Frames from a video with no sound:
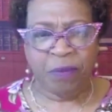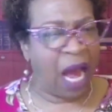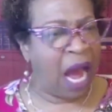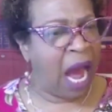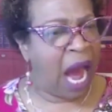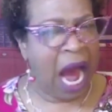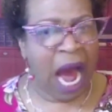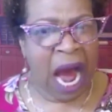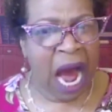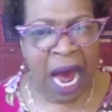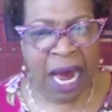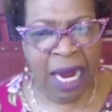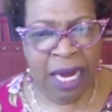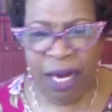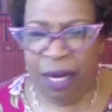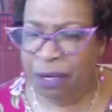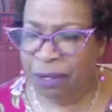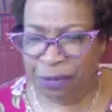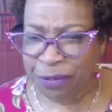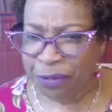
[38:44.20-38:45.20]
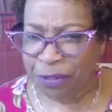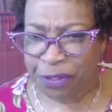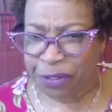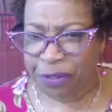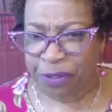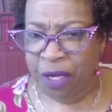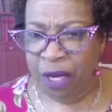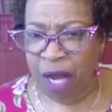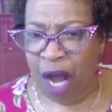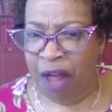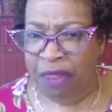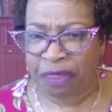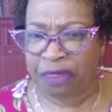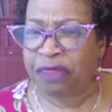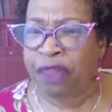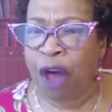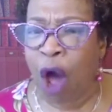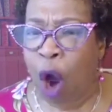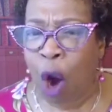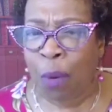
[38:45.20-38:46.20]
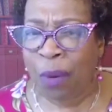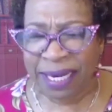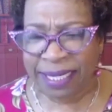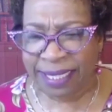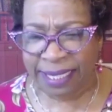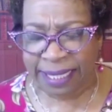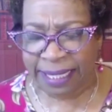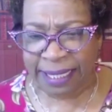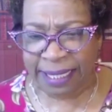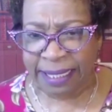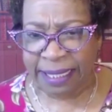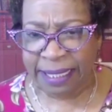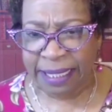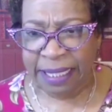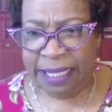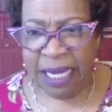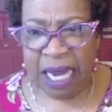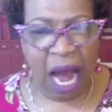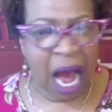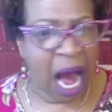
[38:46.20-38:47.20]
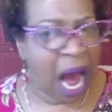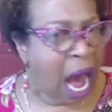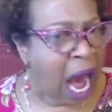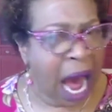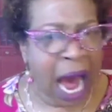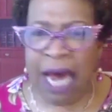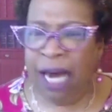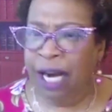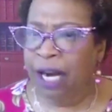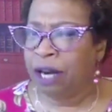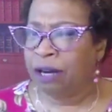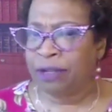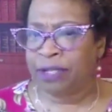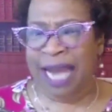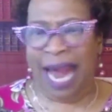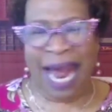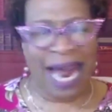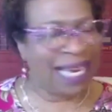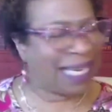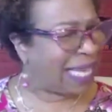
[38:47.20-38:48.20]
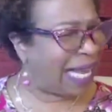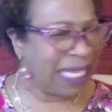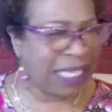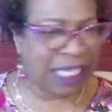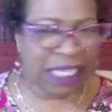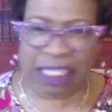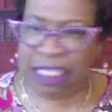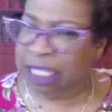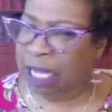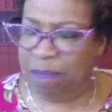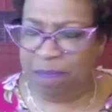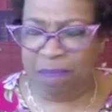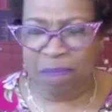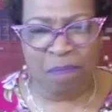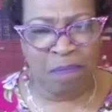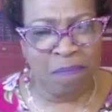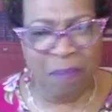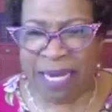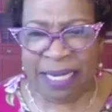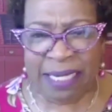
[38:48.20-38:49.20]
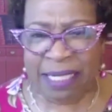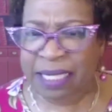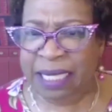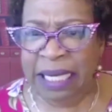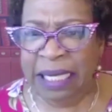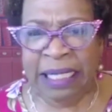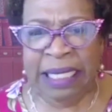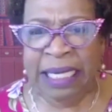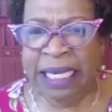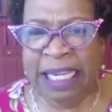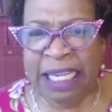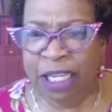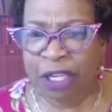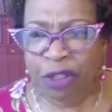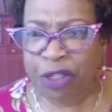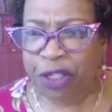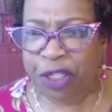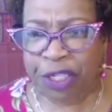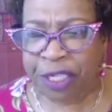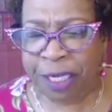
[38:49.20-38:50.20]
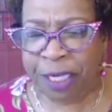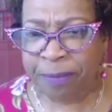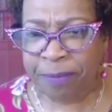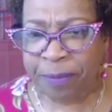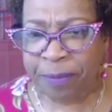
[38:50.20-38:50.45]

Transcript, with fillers: honors authority, honors and can submit to leadership.